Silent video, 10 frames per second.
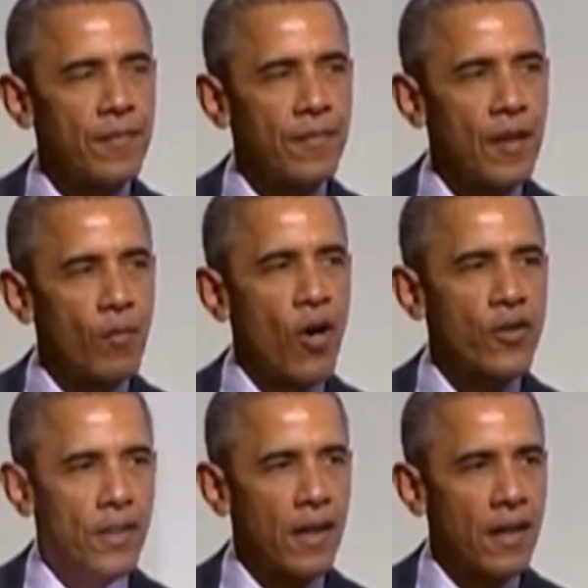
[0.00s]
than
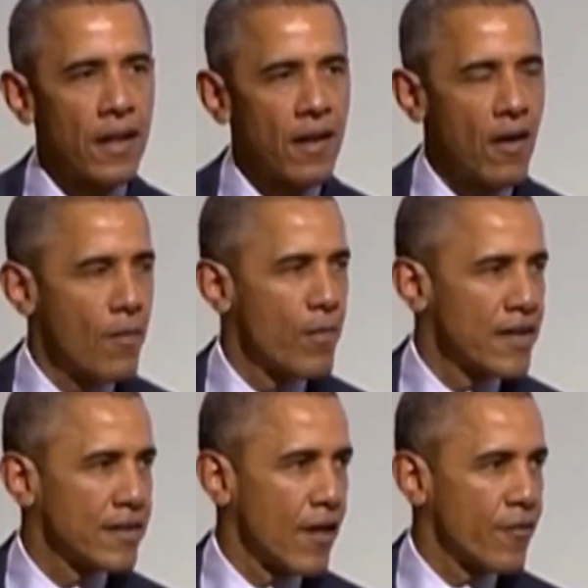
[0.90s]
marshaling our
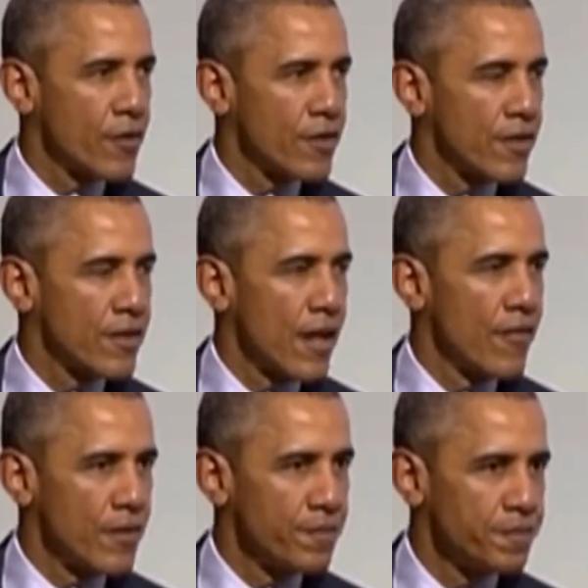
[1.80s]
best efforts to
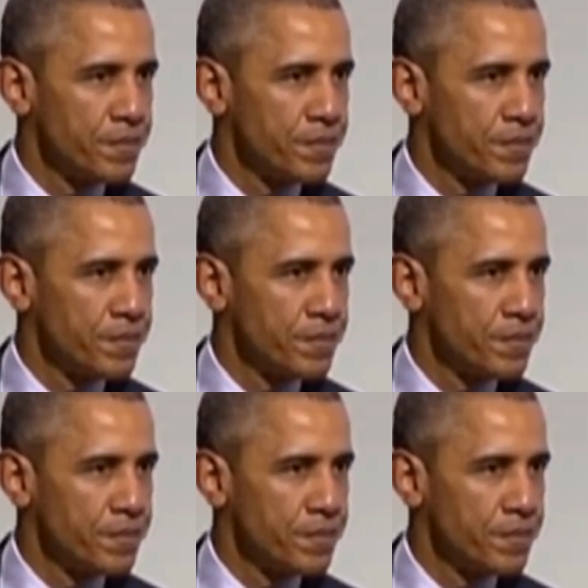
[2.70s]
save it?